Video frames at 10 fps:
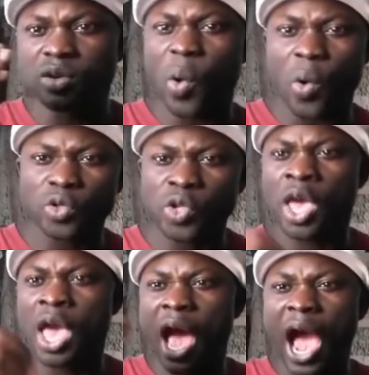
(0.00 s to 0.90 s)
He
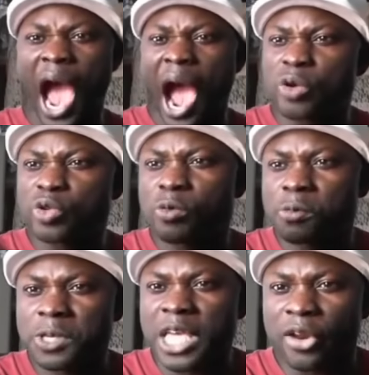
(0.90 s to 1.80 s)
knows how
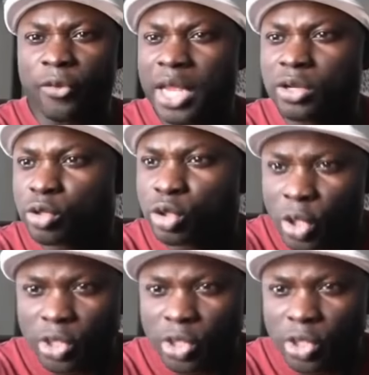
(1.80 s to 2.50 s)
to generate